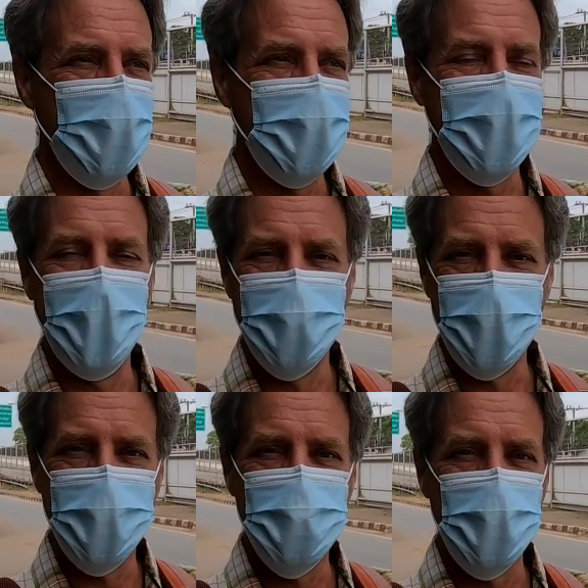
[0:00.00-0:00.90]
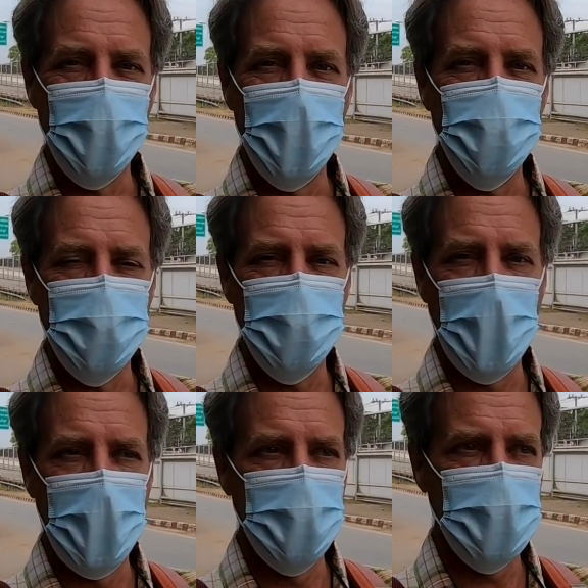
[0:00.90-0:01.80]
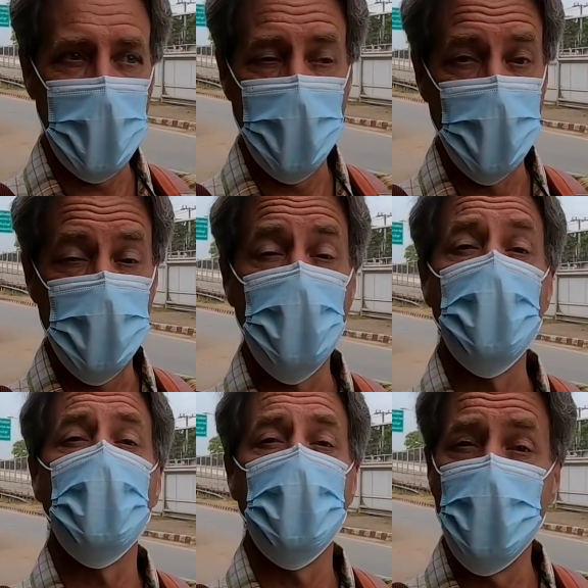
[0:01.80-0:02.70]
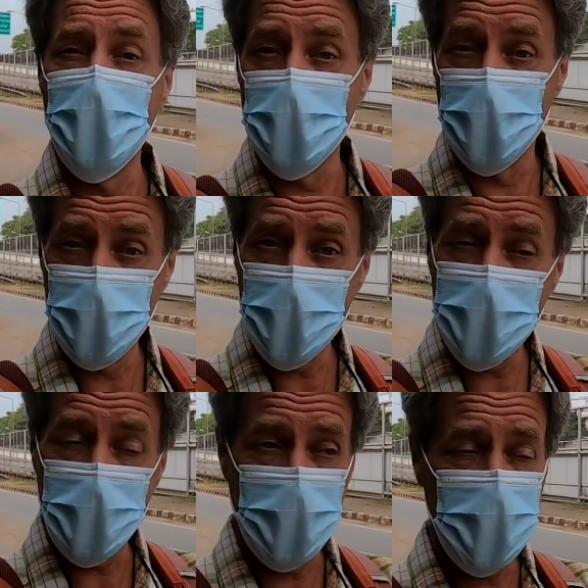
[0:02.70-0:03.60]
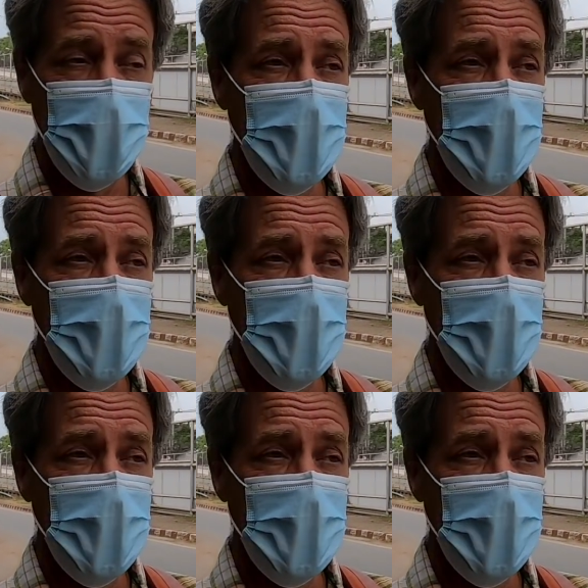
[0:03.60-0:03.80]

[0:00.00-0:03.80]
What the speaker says: with the under consideration stamp saying return on November 30th.